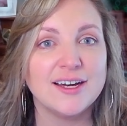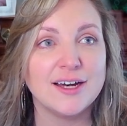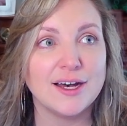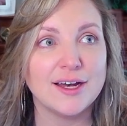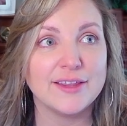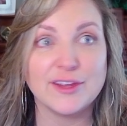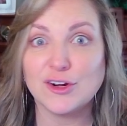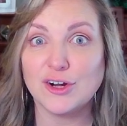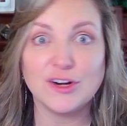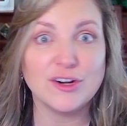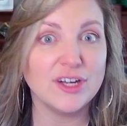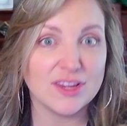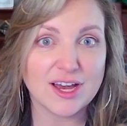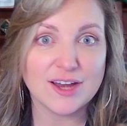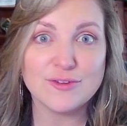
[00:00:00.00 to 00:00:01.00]
there are
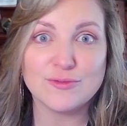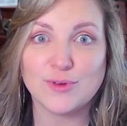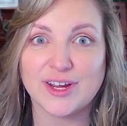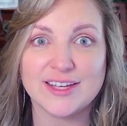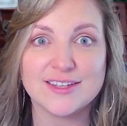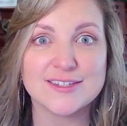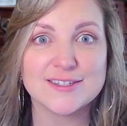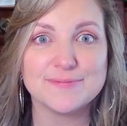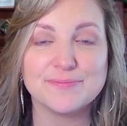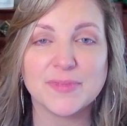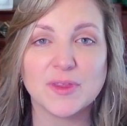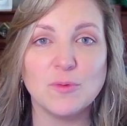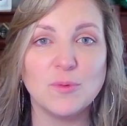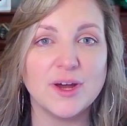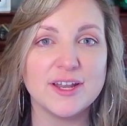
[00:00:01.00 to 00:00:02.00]
a lot of ways.
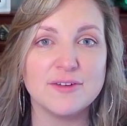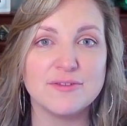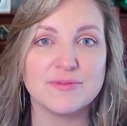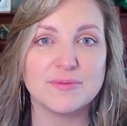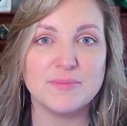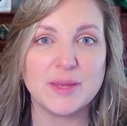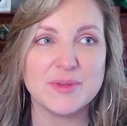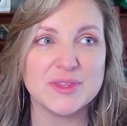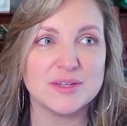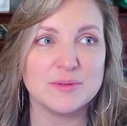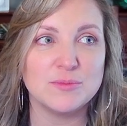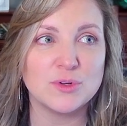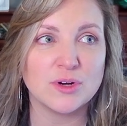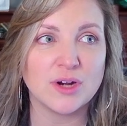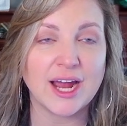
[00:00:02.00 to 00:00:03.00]
One of maybe the
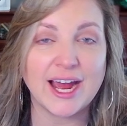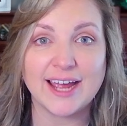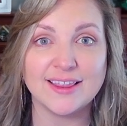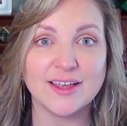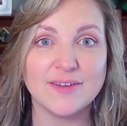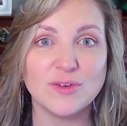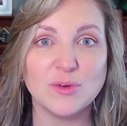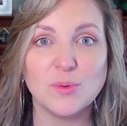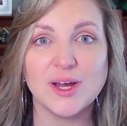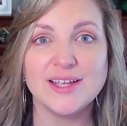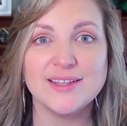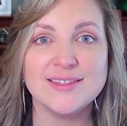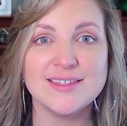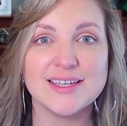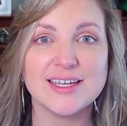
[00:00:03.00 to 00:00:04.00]
more high level
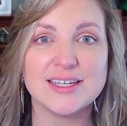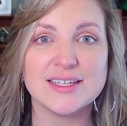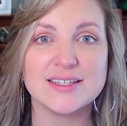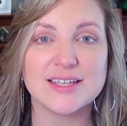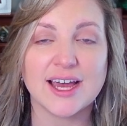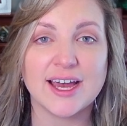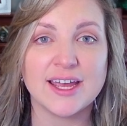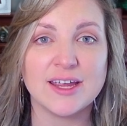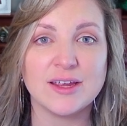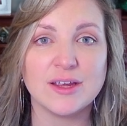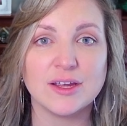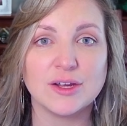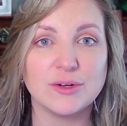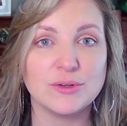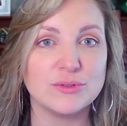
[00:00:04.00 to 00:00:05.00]
ones is I
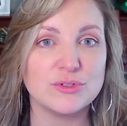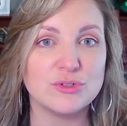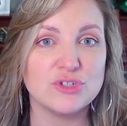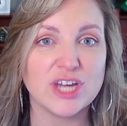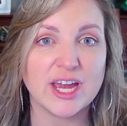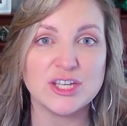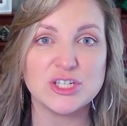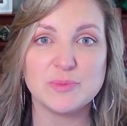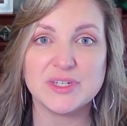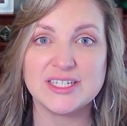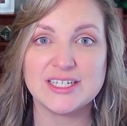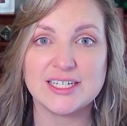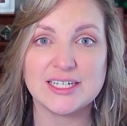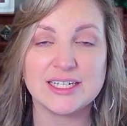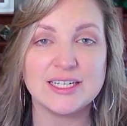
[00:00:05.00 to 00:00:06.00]
go to
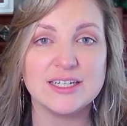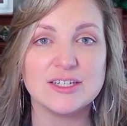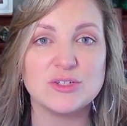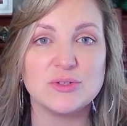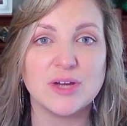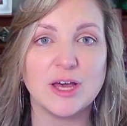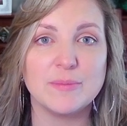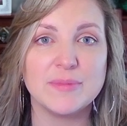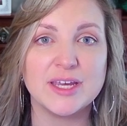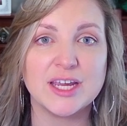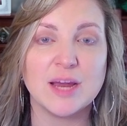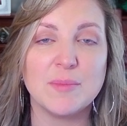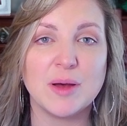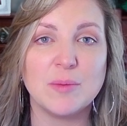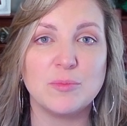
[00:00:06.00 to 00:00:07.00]
ChatGPT to help me
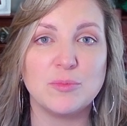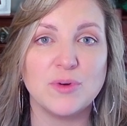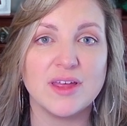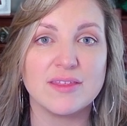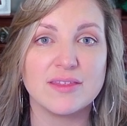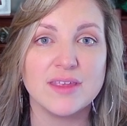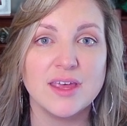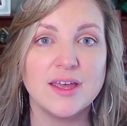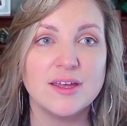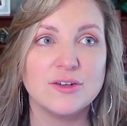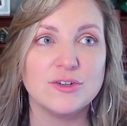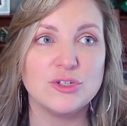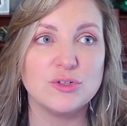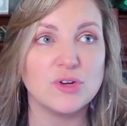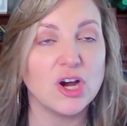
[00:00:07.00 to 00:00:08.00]
come up with
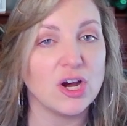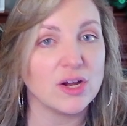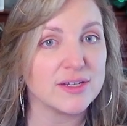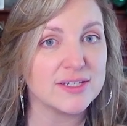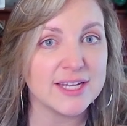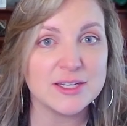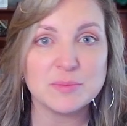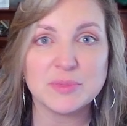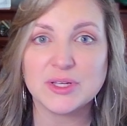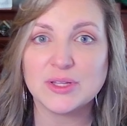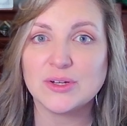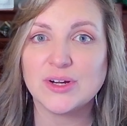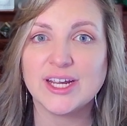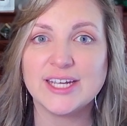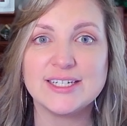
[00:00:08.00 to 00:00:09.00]
new content
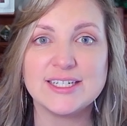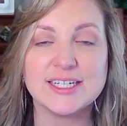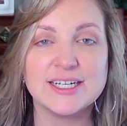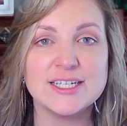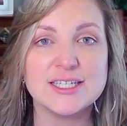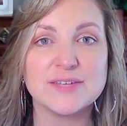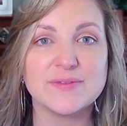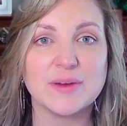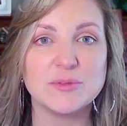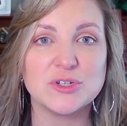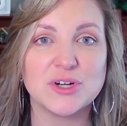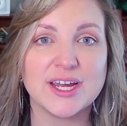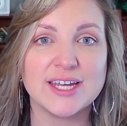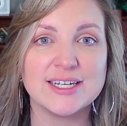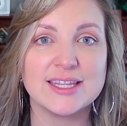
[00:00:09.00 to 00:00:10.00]
pillar ideas if I'm
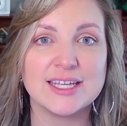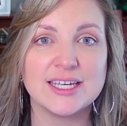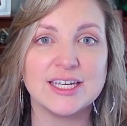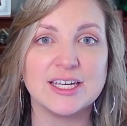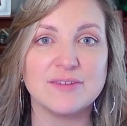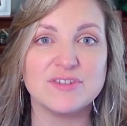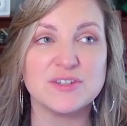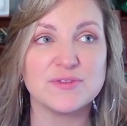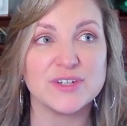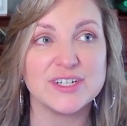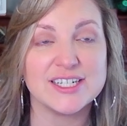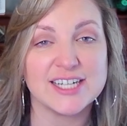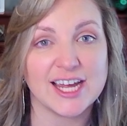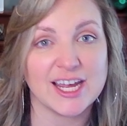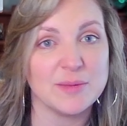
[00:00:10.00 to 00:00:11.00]
trying to think of different
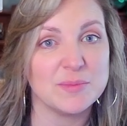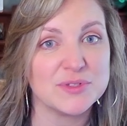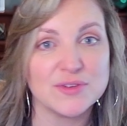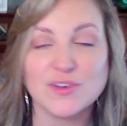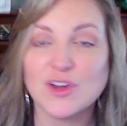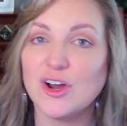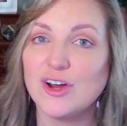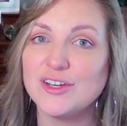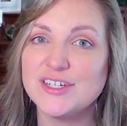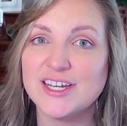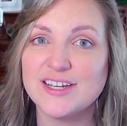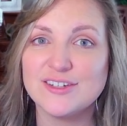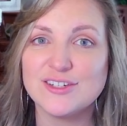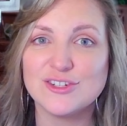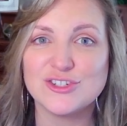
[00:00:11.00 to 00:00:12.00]
types of
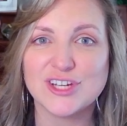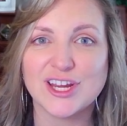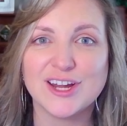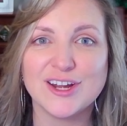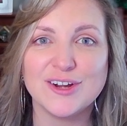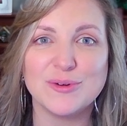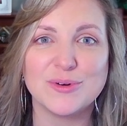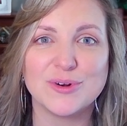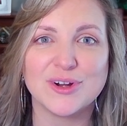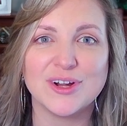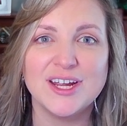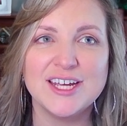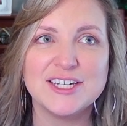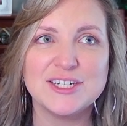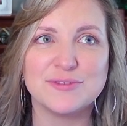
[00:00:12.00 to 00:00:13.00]
content to share or
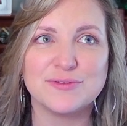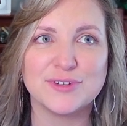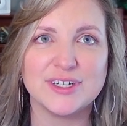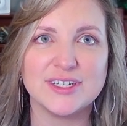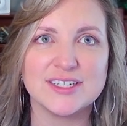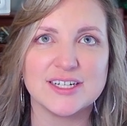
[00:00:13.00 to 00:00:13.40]
different